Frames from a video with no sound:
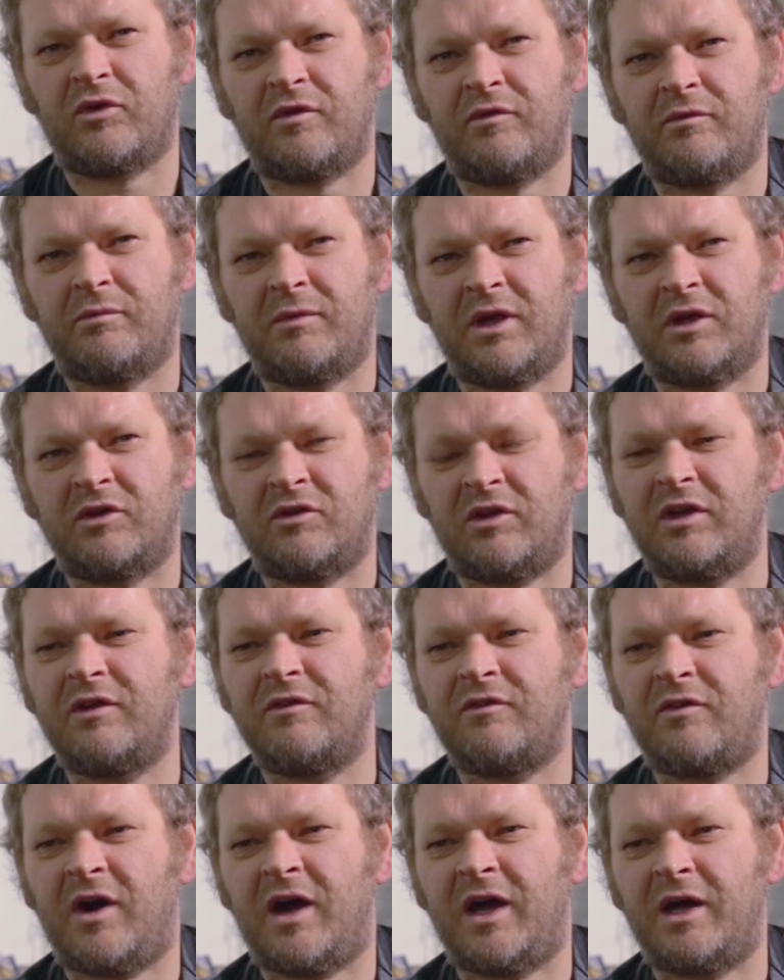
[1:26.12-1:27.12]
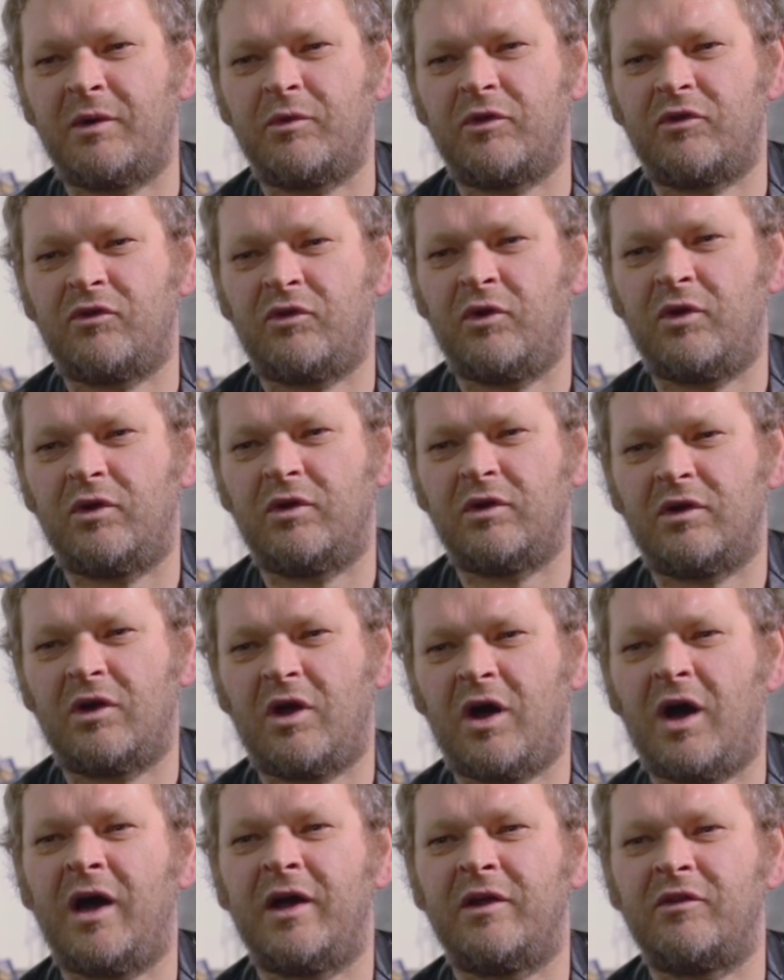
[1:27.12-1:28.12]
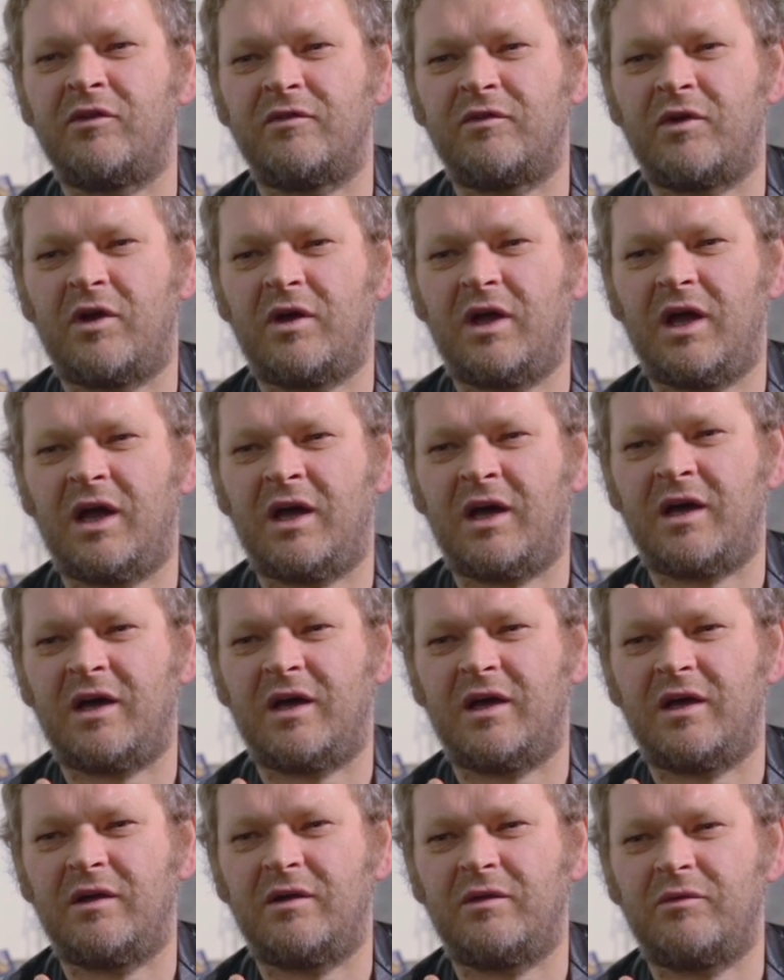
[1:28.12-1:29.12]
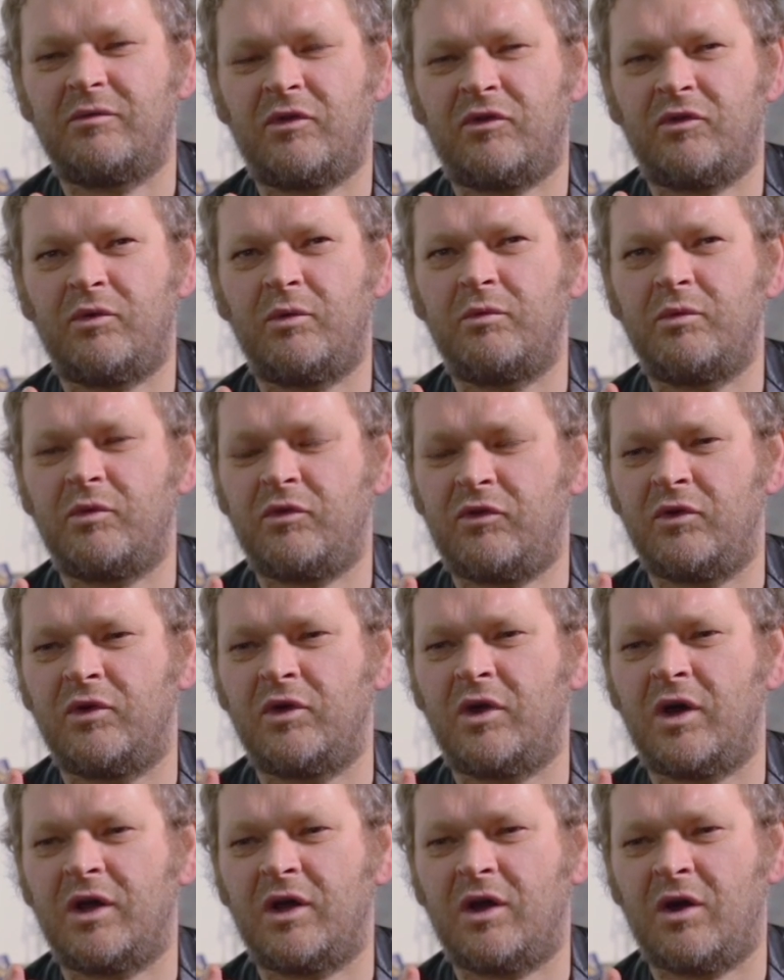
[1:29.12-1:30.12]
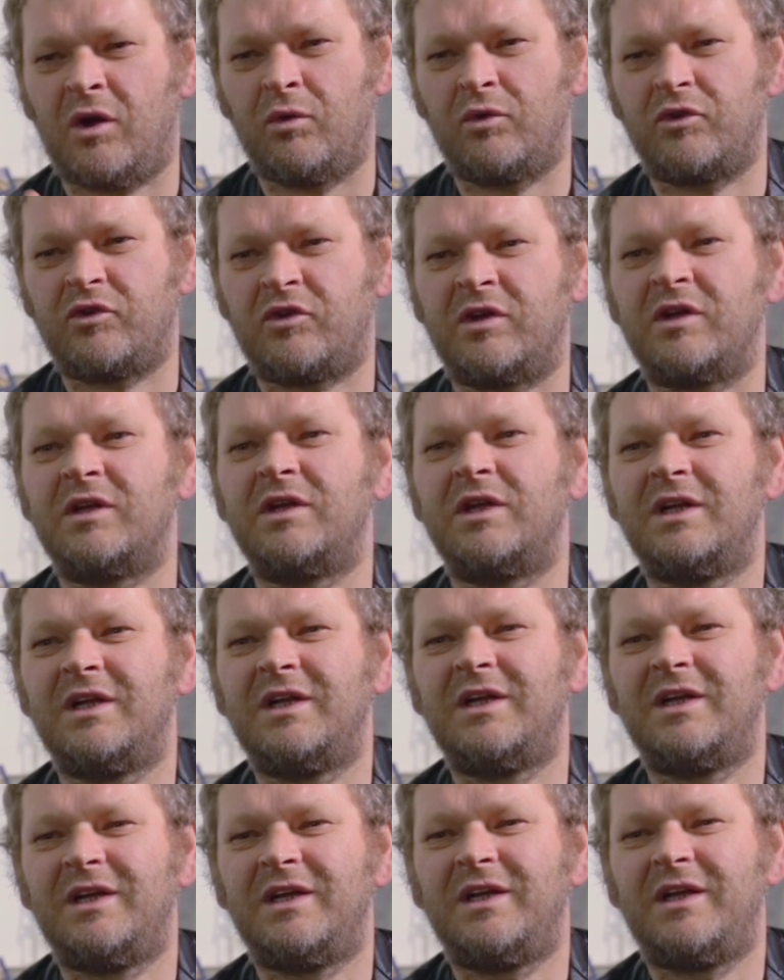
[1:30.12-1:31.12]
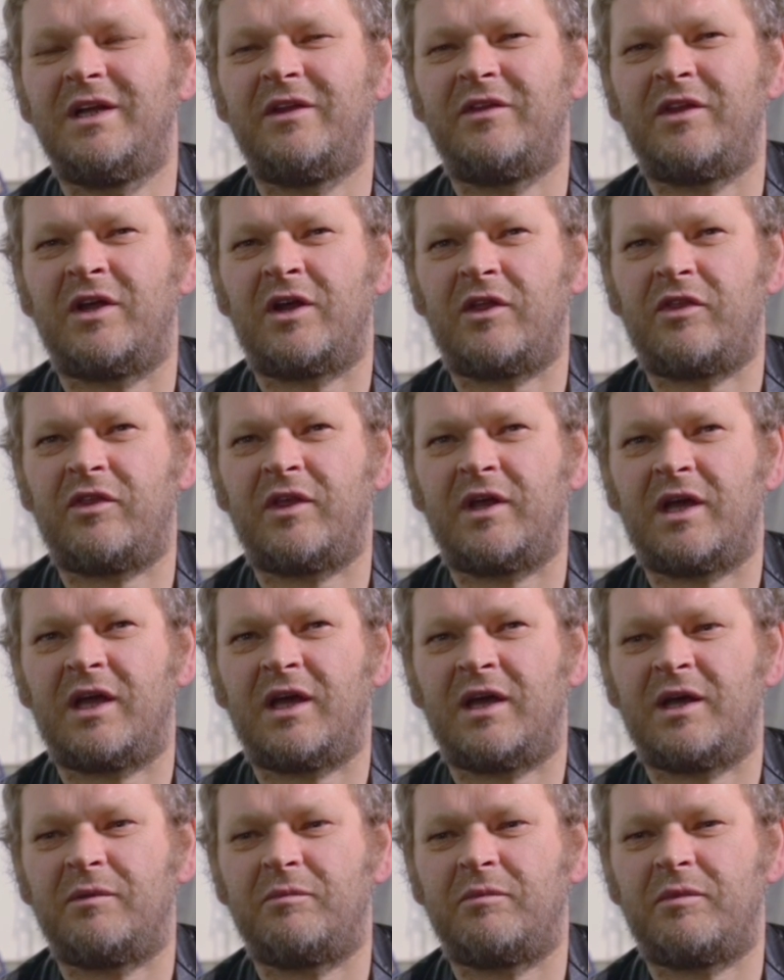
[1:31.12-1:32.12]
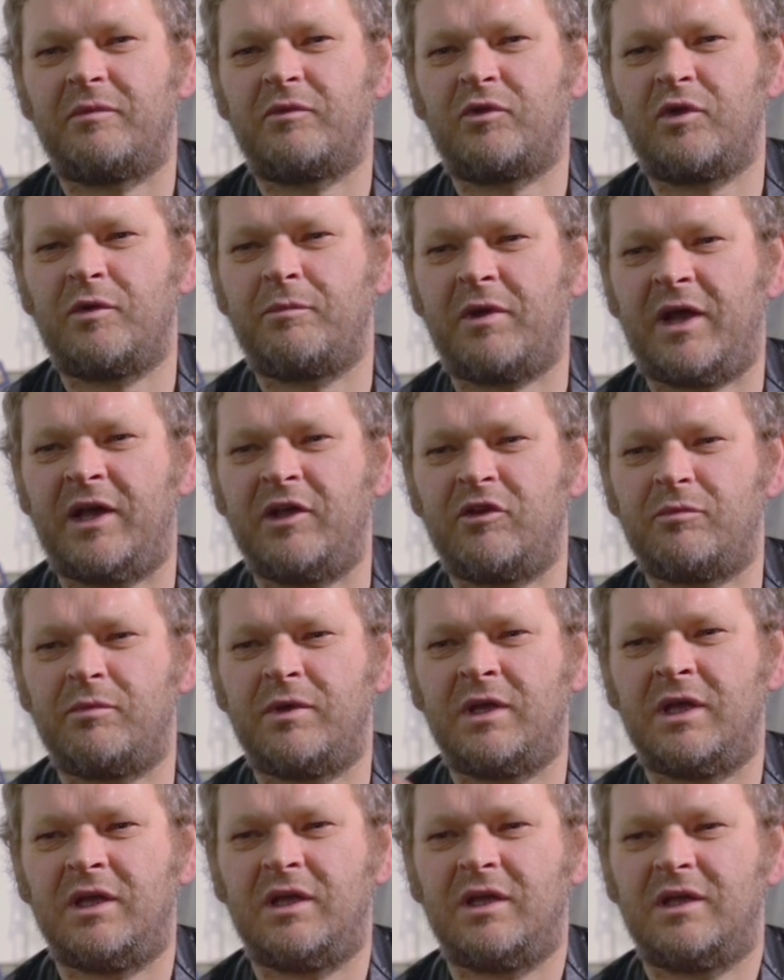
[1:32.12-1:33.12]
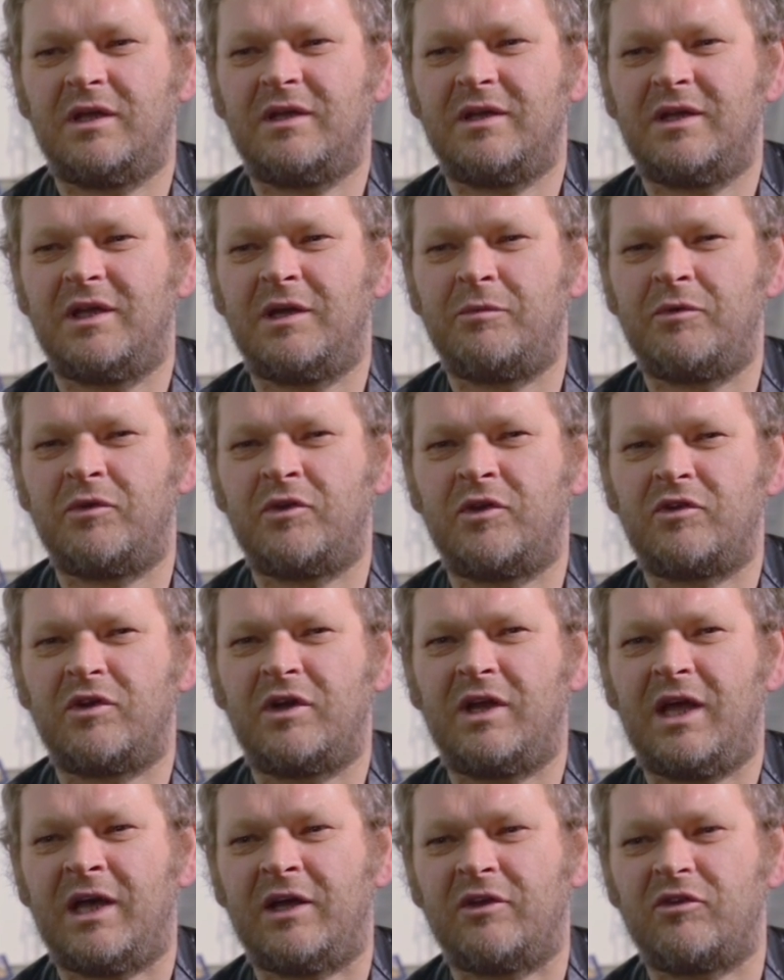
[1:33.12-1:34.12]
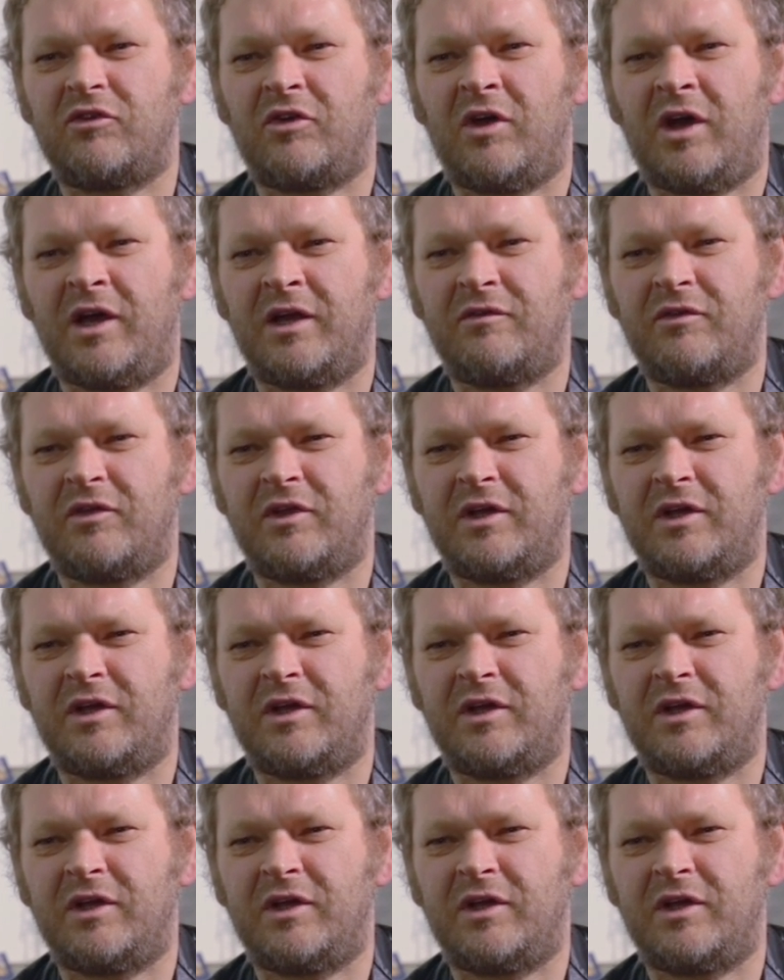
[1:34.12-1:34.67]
sort of me identifying with certain kinds of, with certain kind of culture that I think sort of placed me in a position outside of